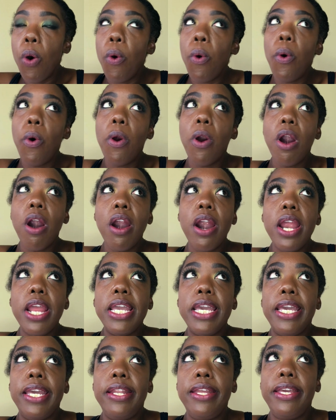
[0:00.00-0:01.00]
or
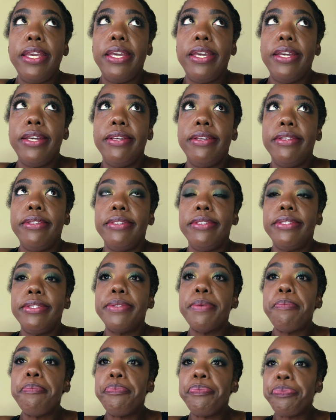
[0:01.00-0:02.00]
it is